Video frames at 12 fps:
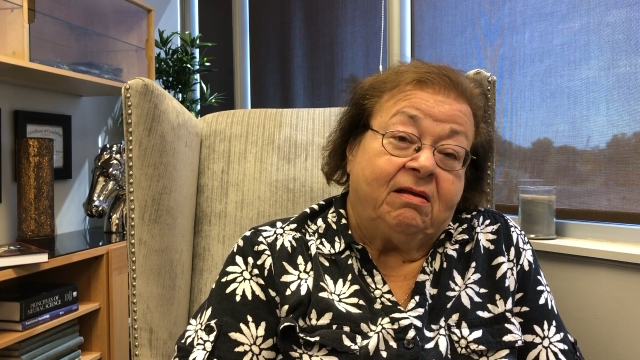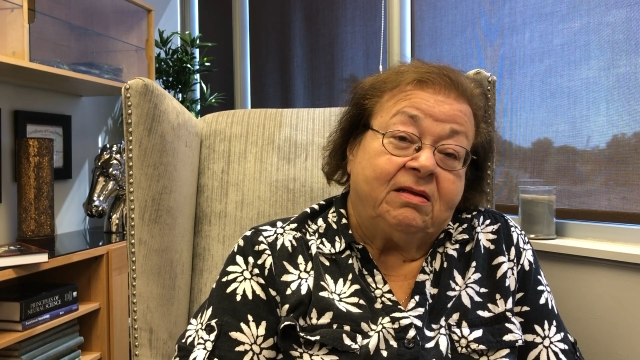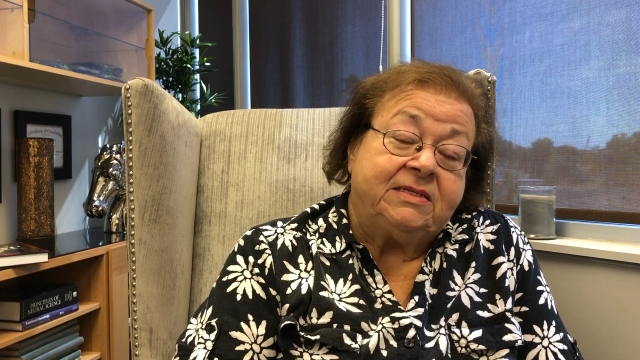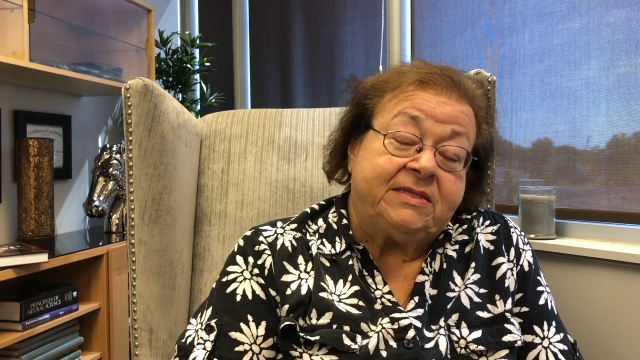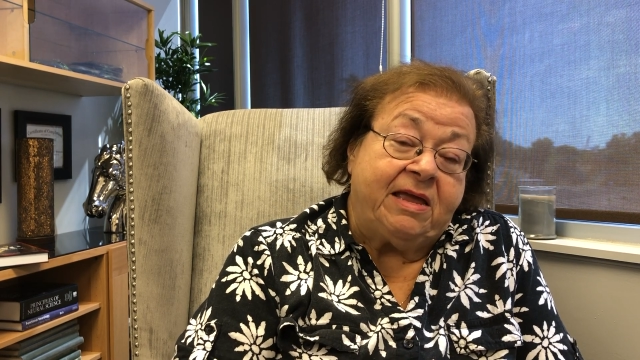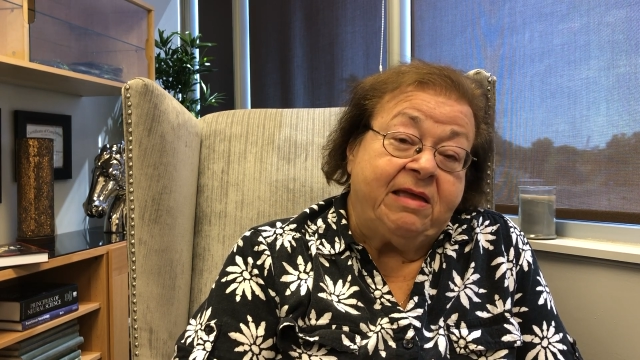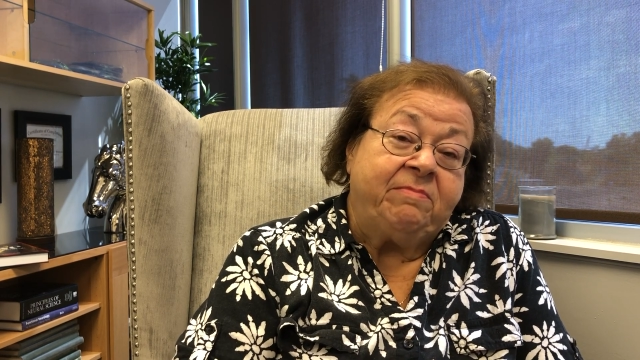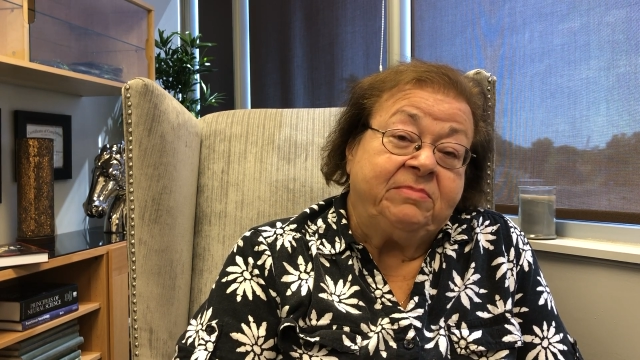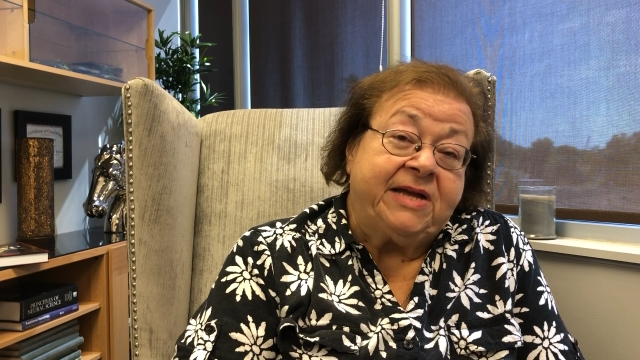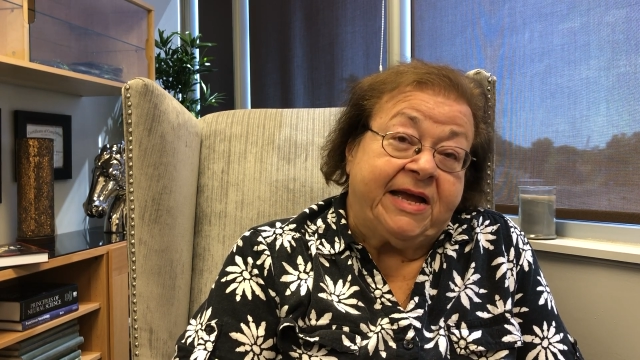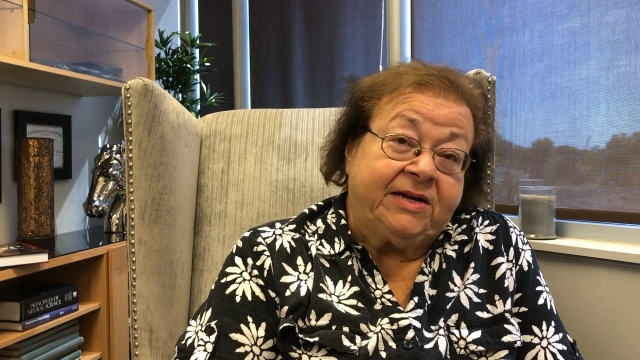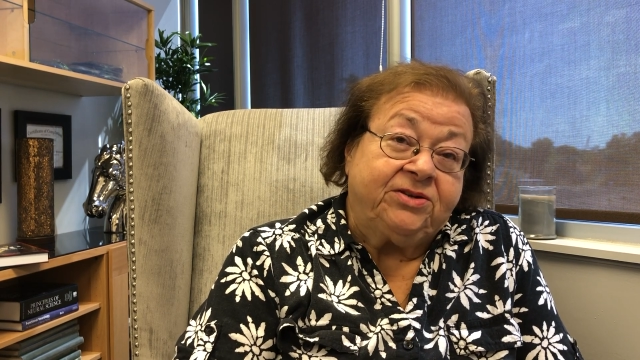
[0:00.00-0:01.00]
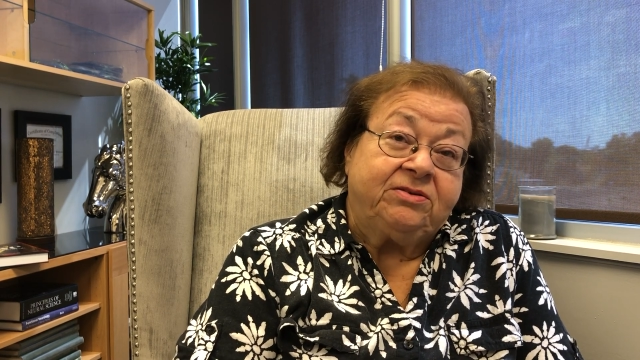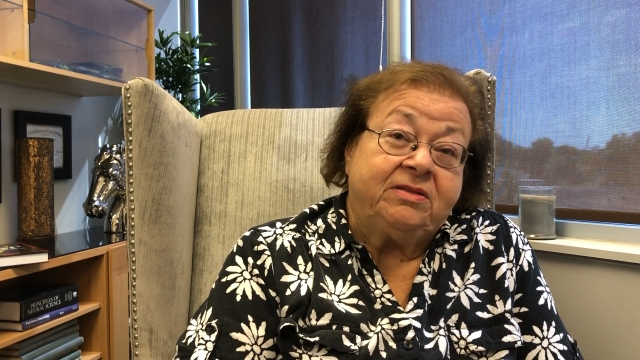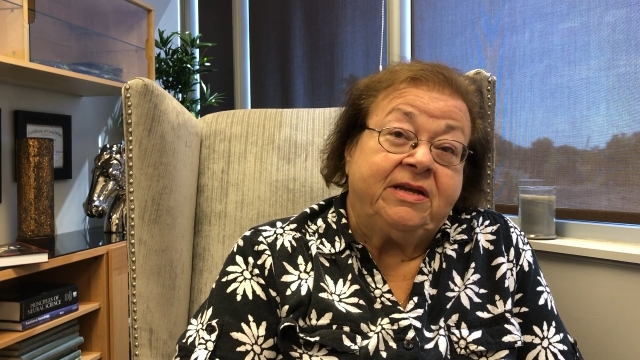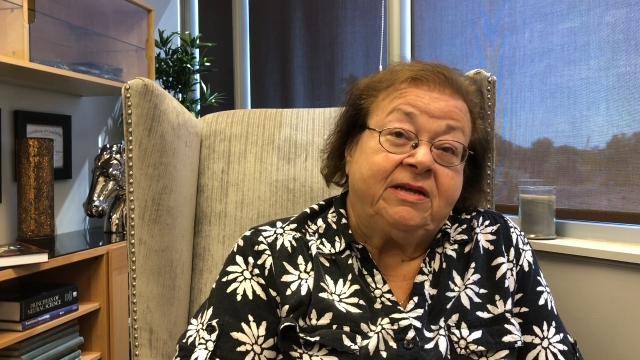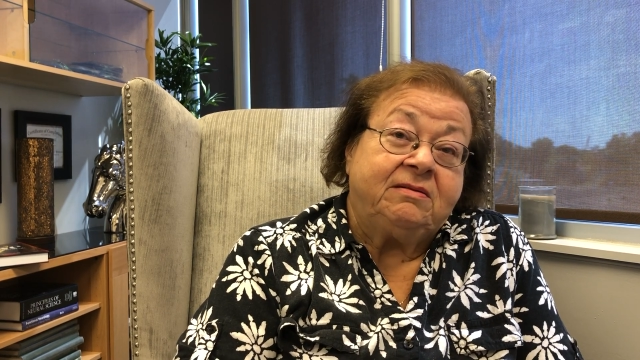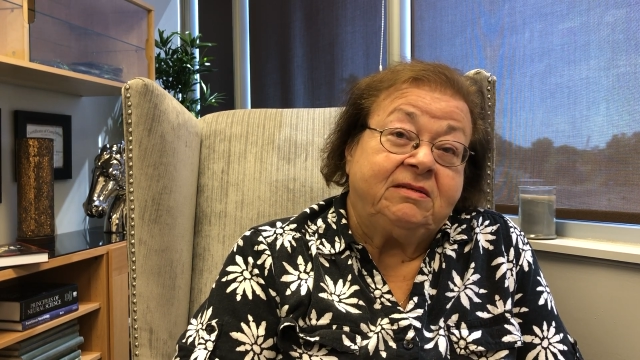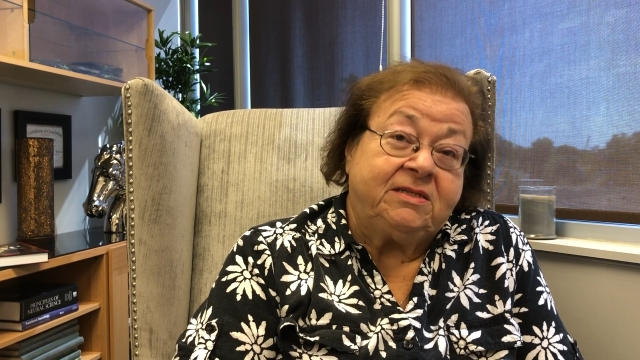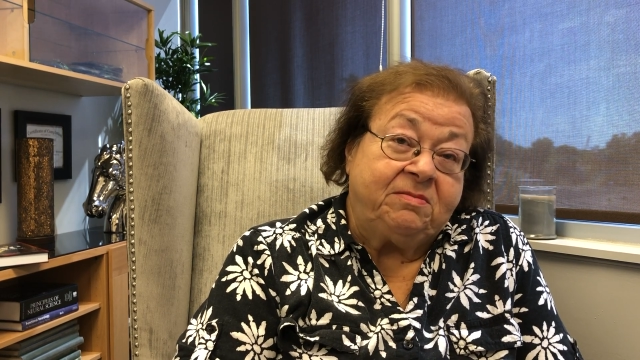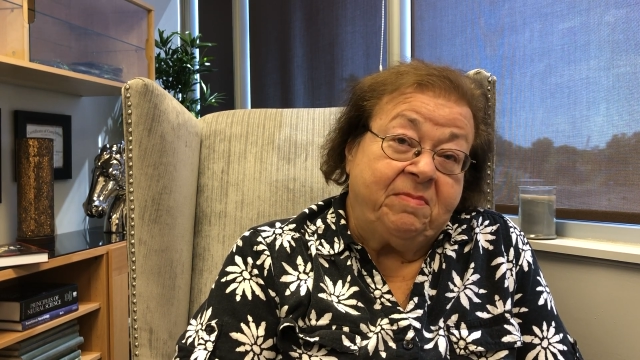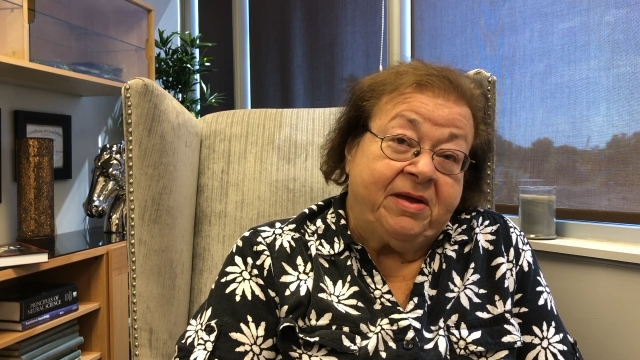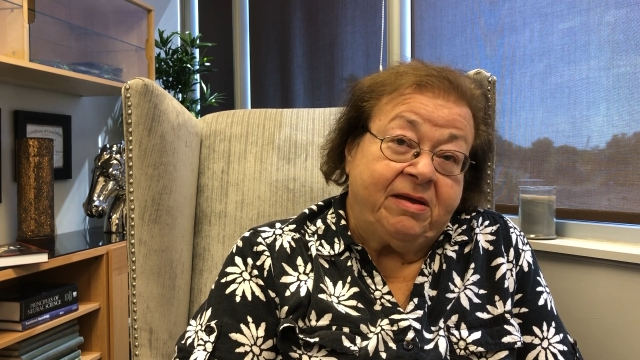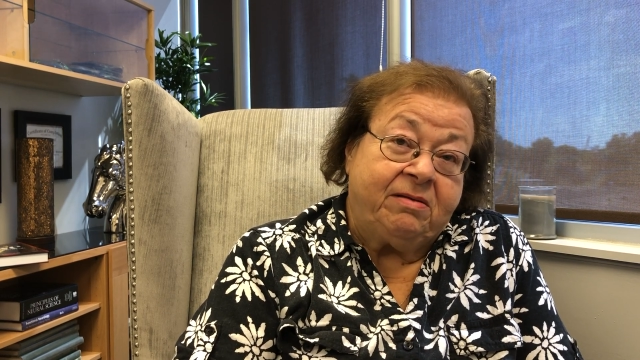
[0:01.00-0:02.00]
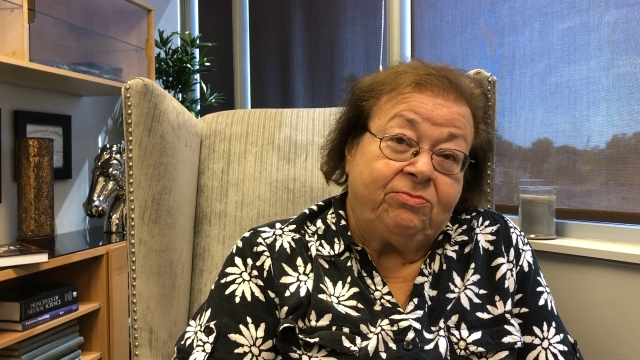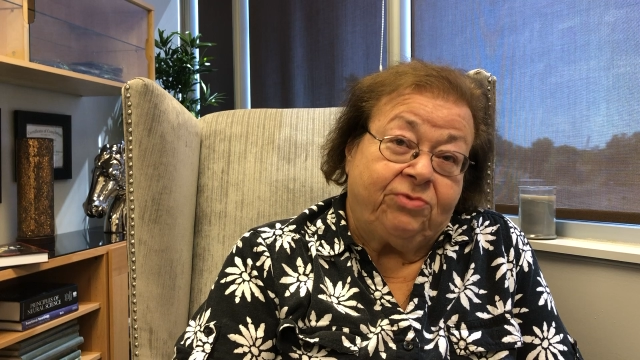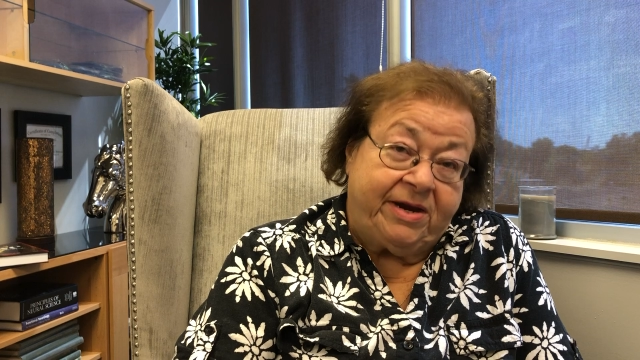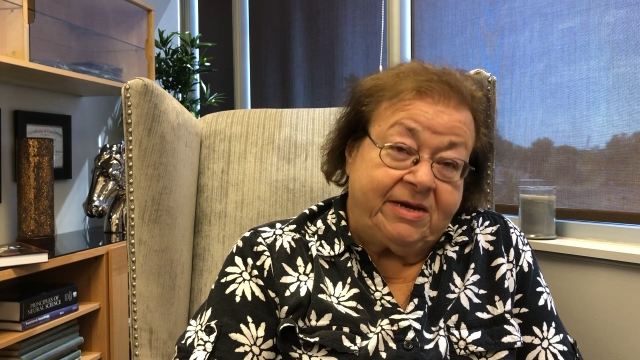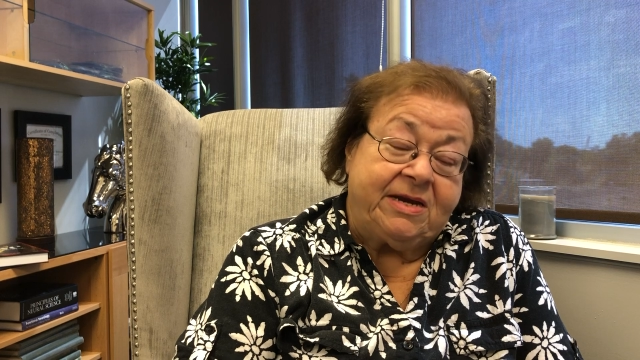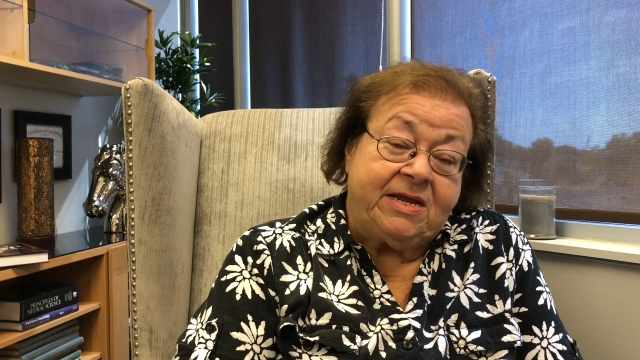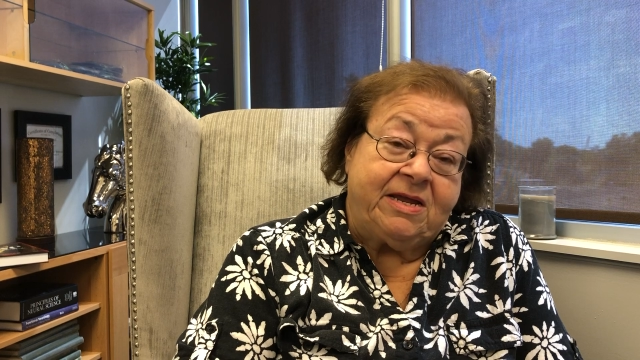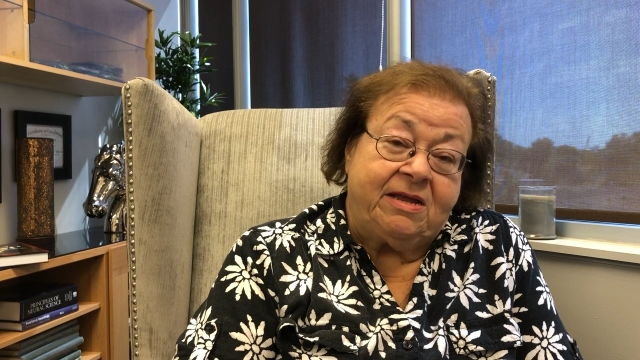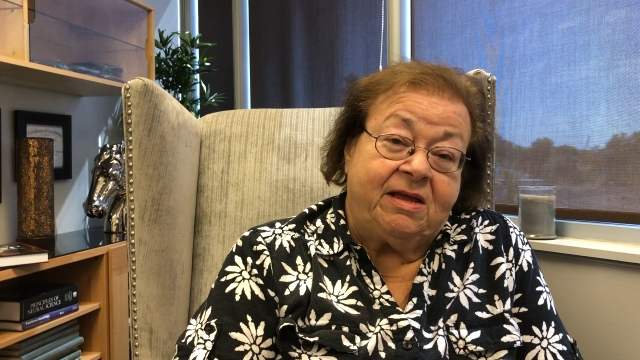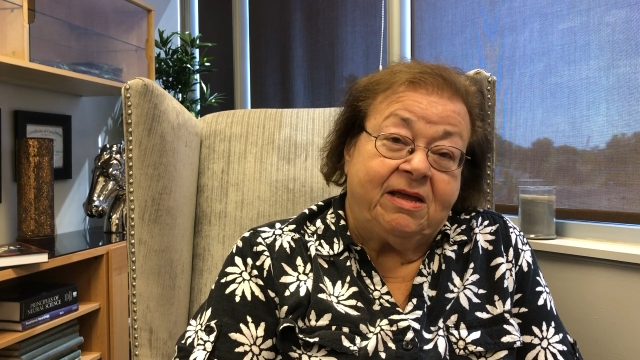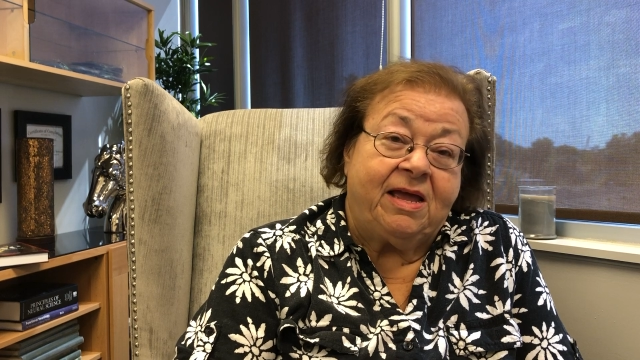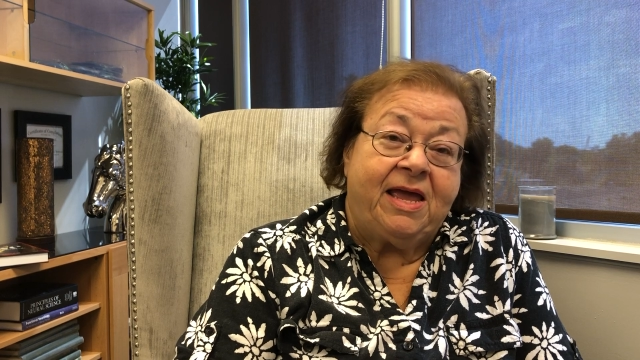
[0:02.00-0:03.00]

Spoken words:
same doctor that did my right knee,